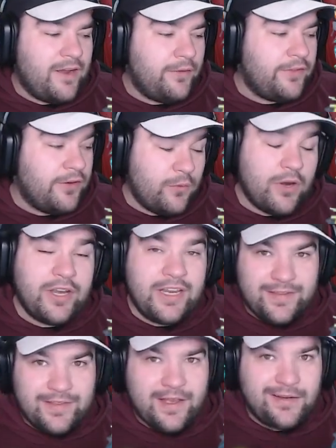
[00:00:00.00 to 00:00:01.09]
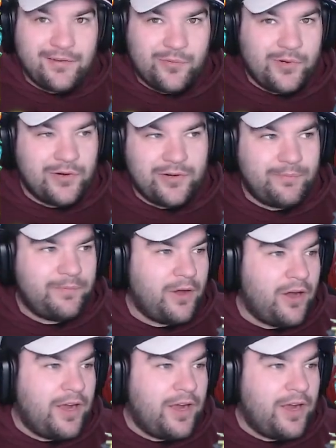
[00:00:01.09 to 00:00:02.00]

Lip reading: health and it won't hit that because we're not a high